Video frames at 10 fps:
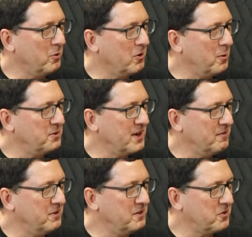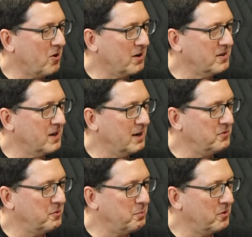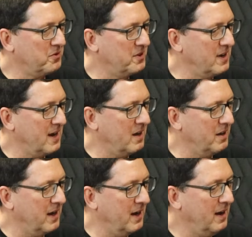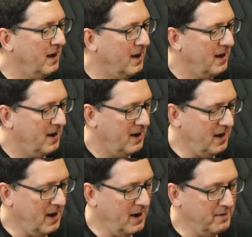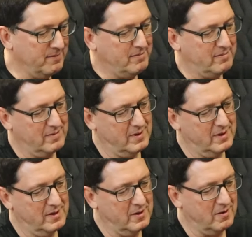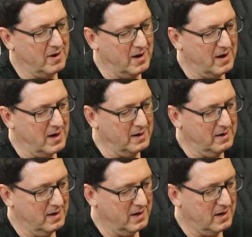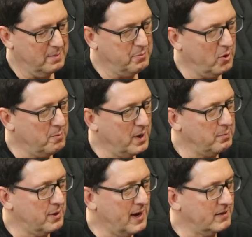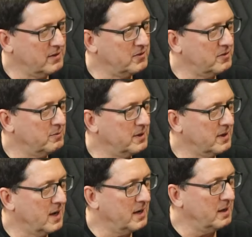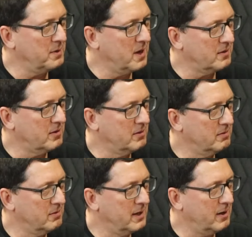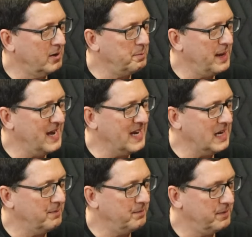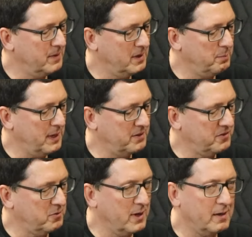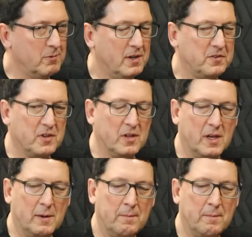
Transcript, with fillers: We'll always have these archetypes of personality. Yes, I believe that. And you know, I, I I bought my practice from a guy named Dr. Larry Penny. He passed away recently.